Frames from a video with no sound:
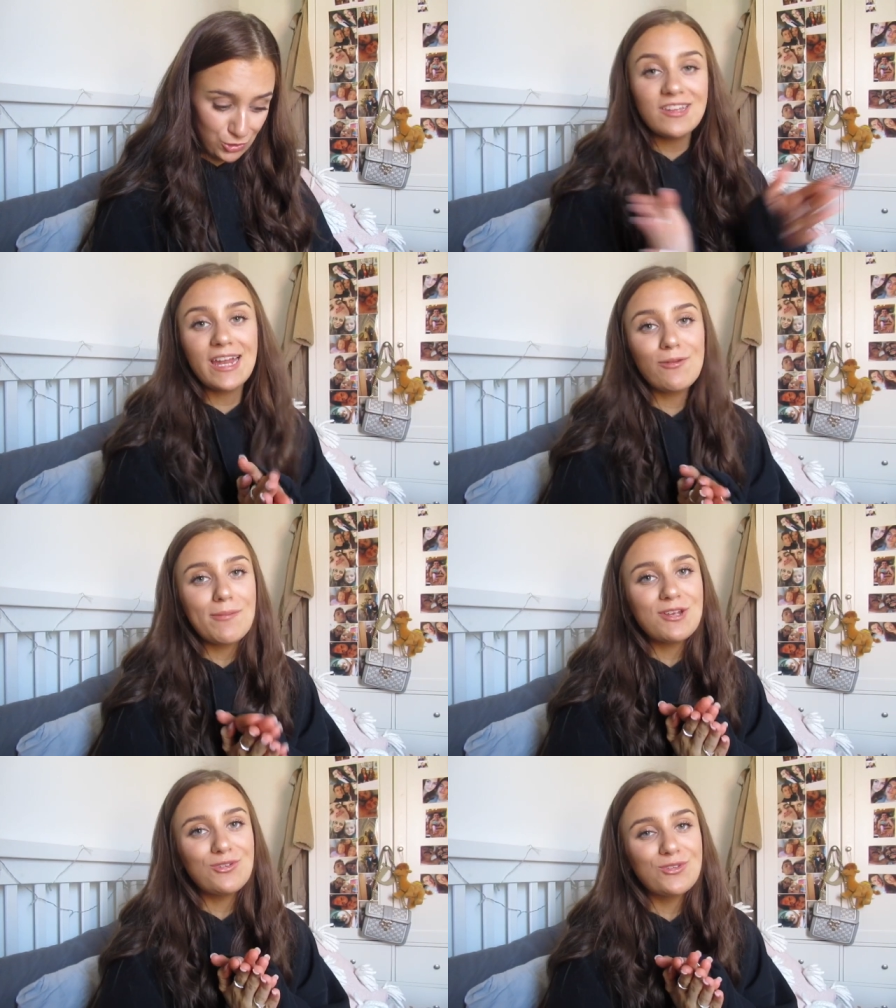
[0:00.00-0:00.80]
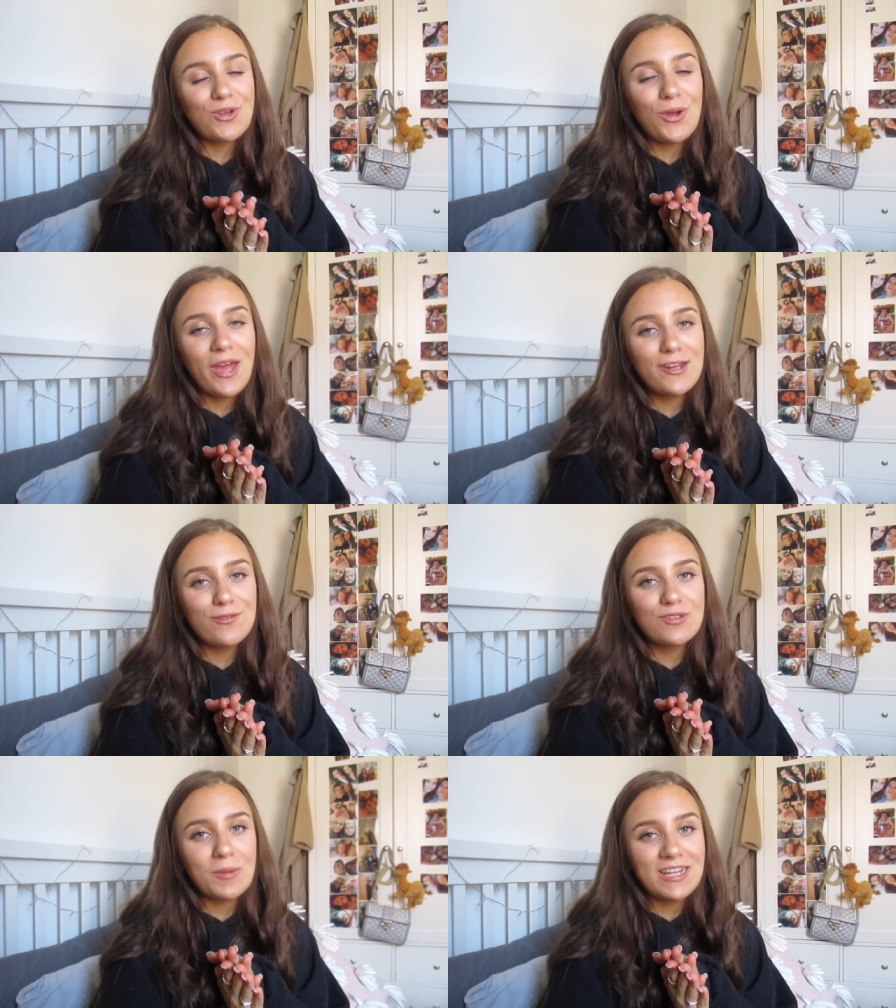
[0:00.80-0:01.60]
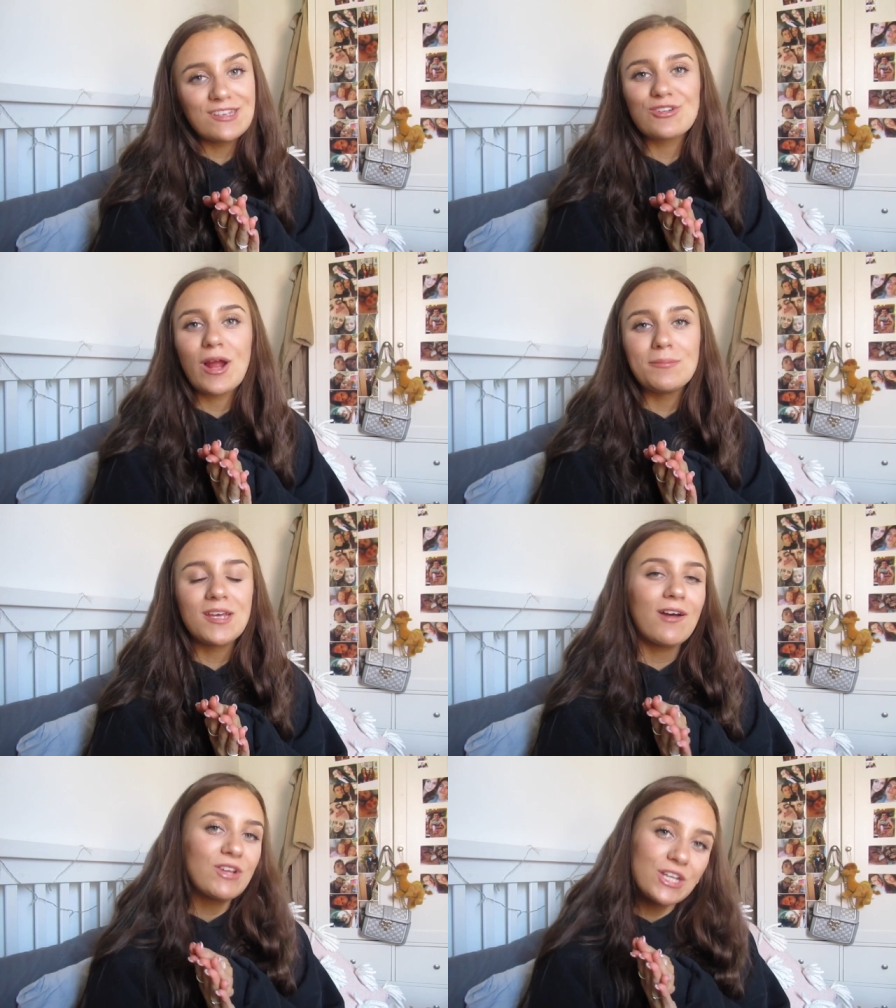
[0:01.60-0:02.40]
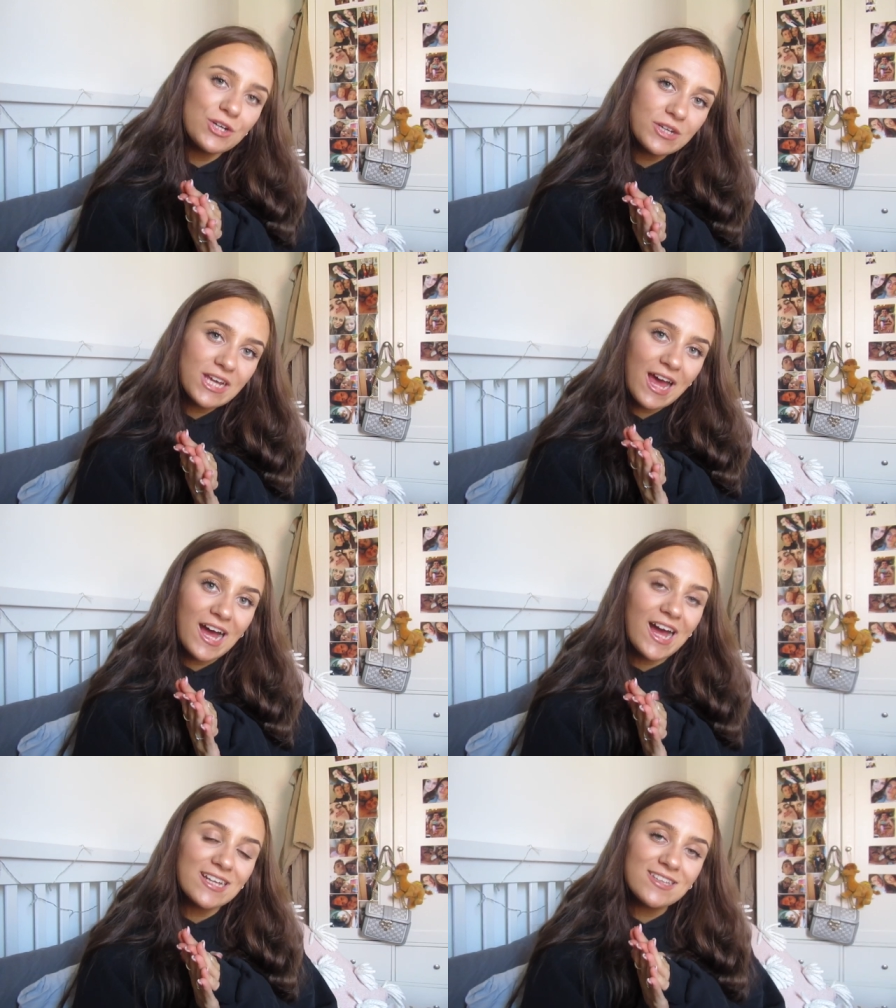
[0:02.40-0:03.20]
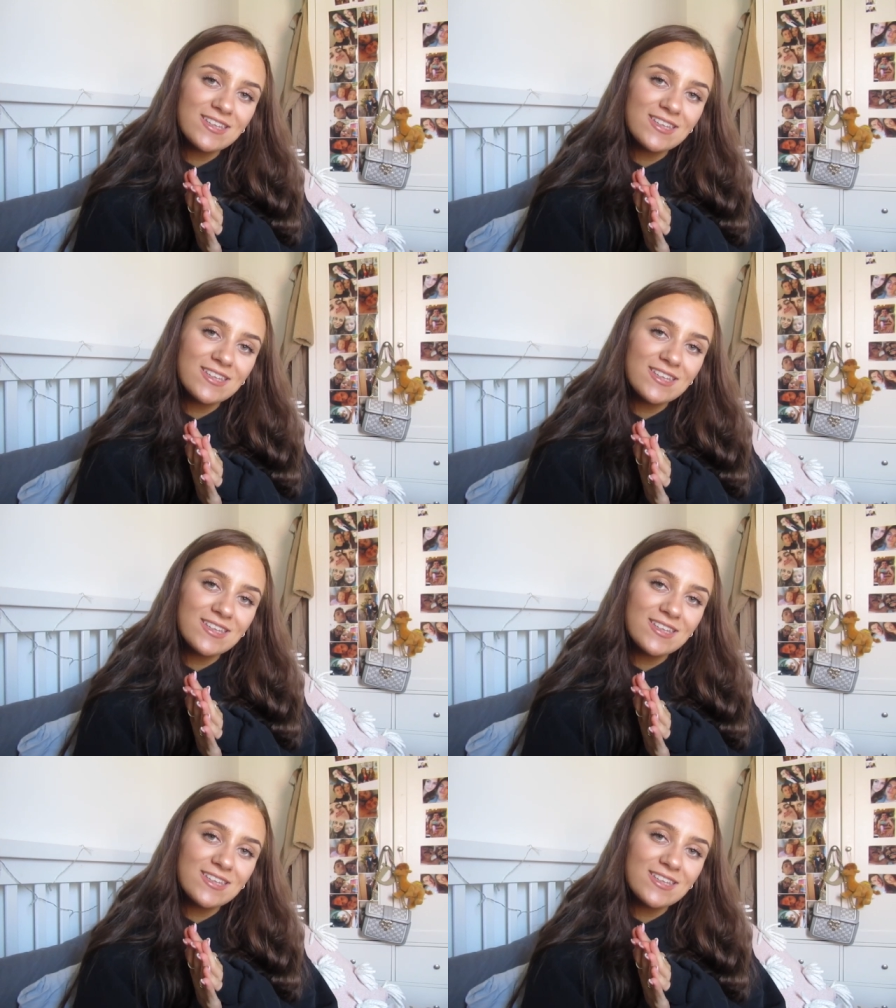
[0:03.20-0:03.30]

So anyway, make sure to go head over to my Instagram to have a look at